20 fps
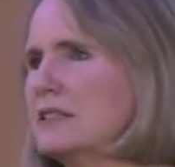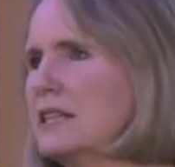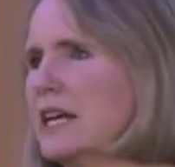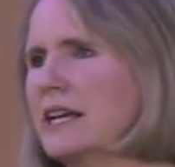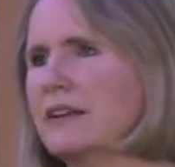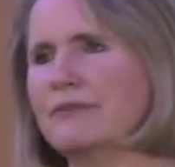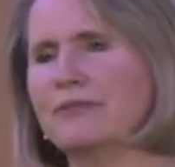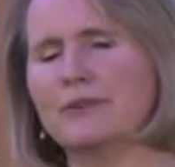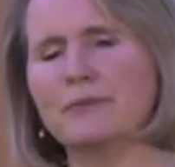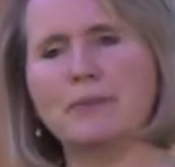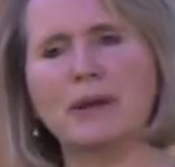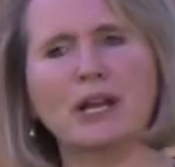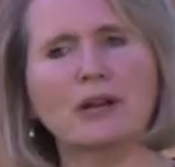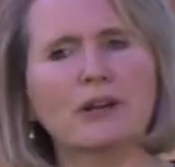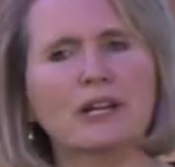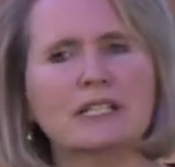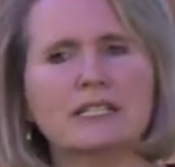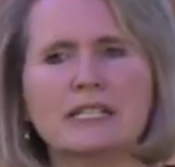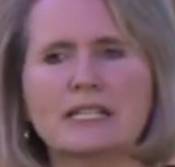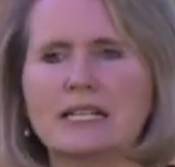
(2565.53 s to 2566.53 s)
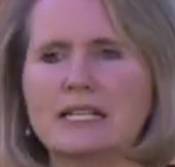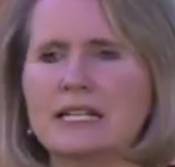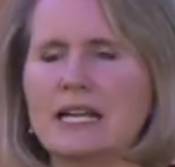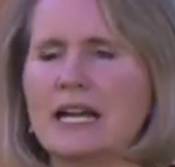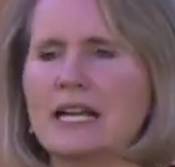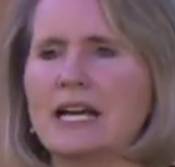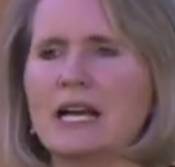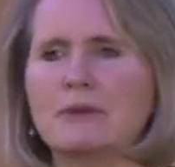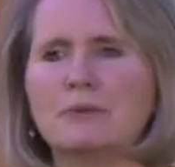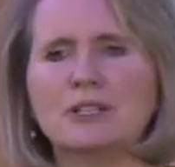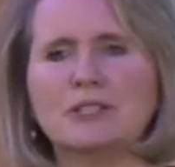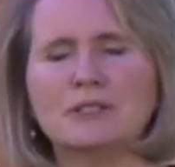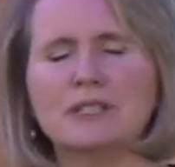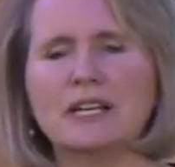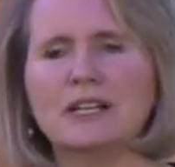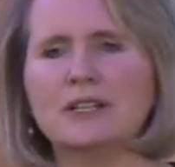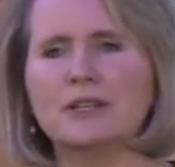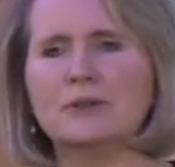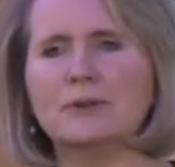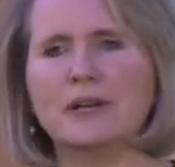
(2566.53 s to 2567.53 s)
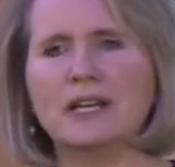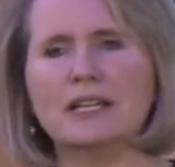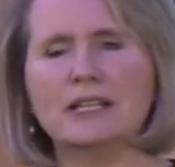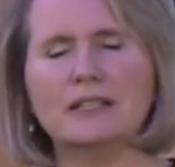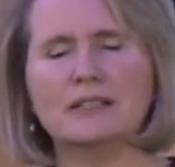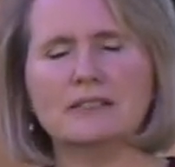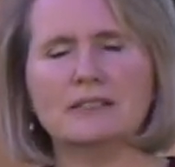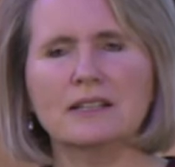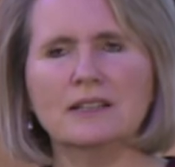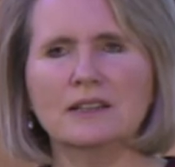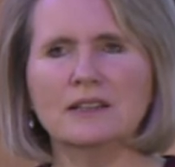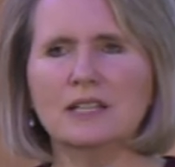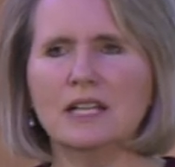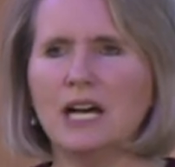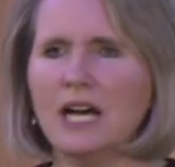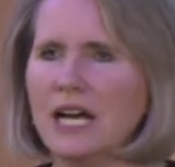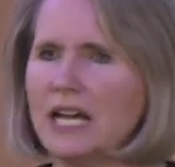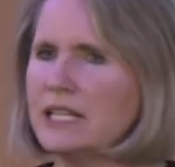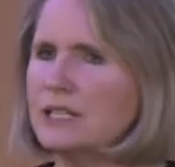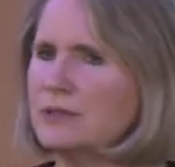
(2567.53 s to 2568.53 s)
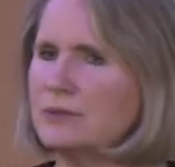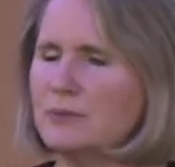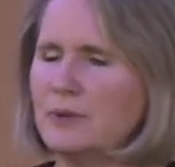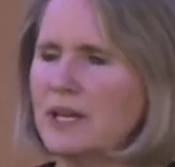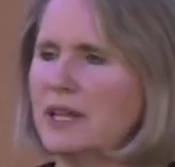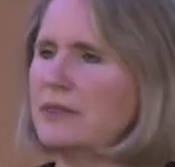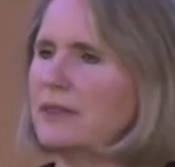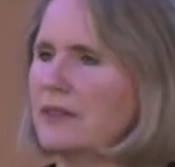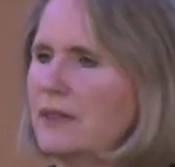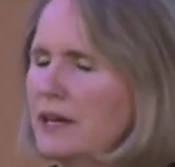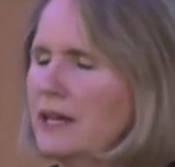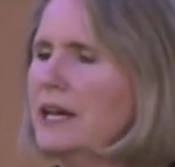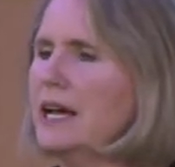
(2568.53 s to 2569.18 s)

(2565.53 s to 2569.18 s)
thing for parenting, and I will tell you, it is aligned with